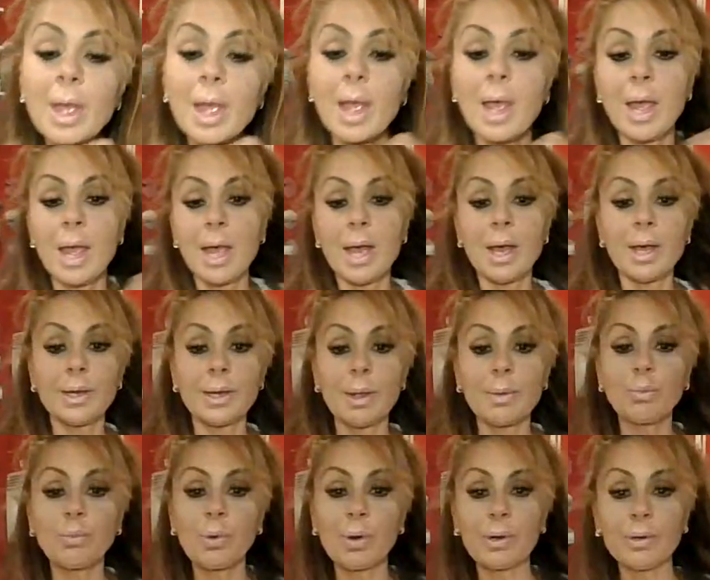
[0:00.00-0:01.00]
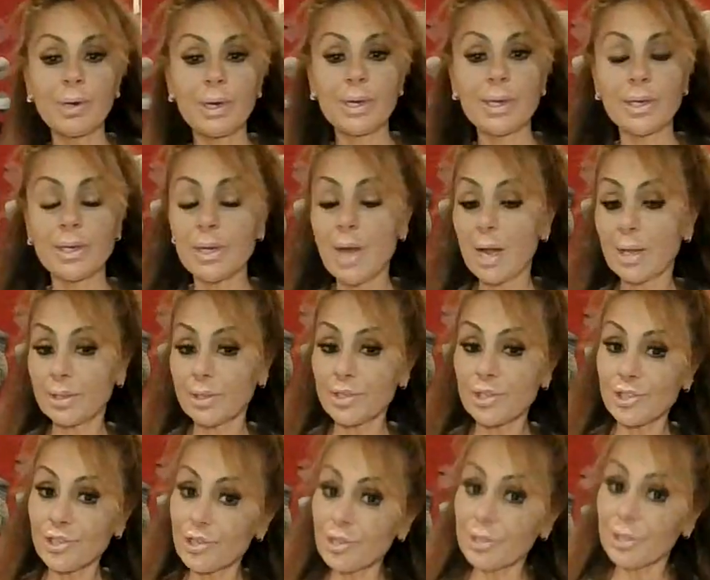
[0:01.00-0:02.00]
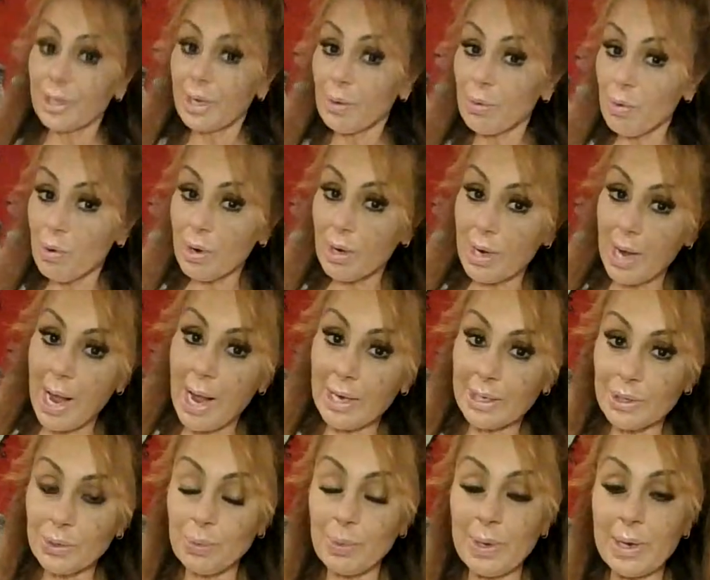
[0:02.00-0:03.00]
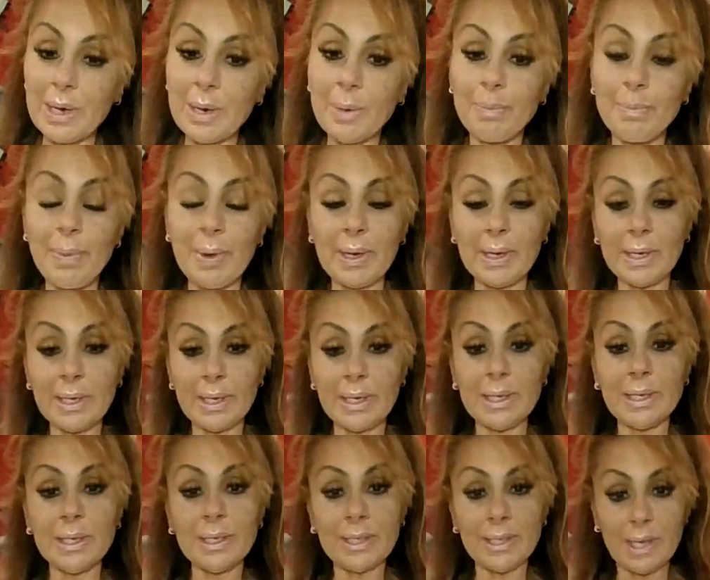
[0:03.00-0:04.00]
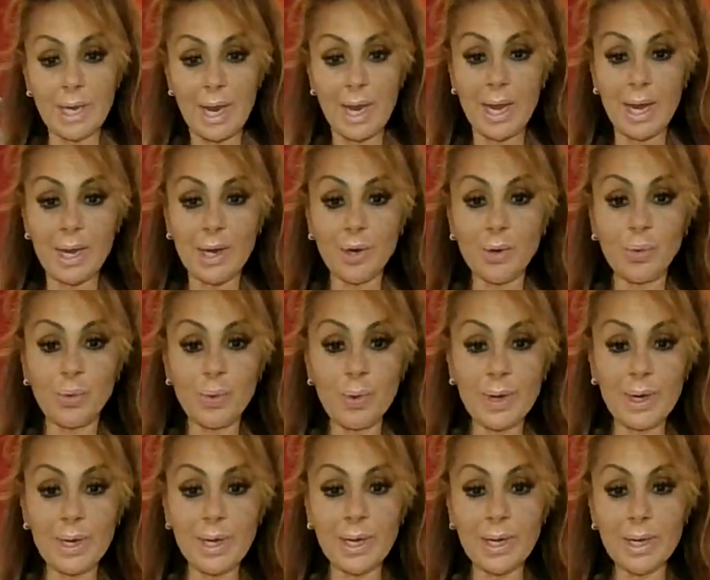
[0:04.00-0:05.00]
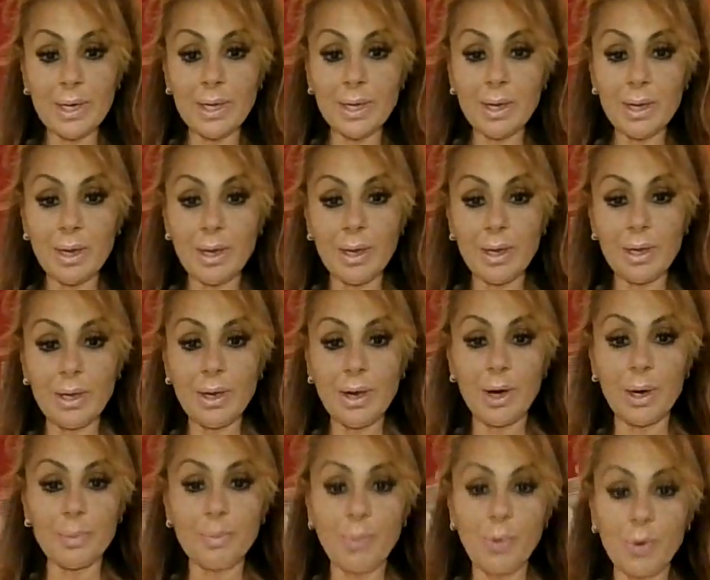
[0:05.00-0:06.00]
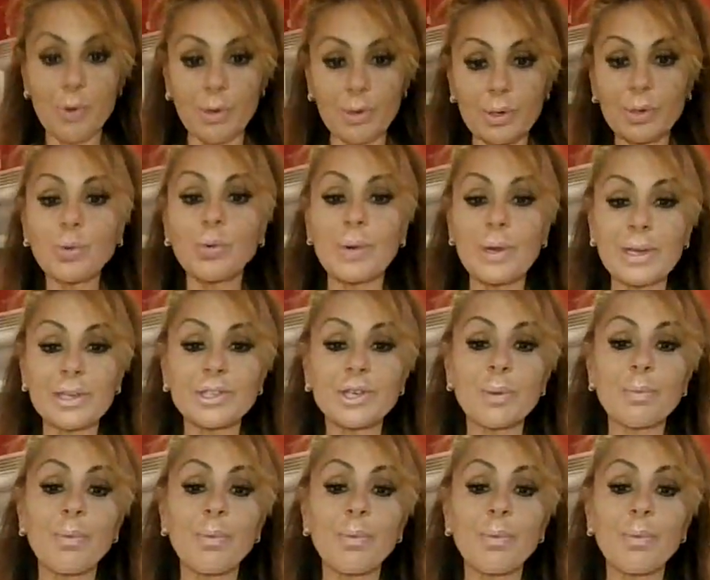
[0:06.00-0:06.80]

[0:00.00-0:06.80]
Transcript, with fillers: And I'm wearing, not the shirt that I wore last week, but it is a Queen are born, Queens Are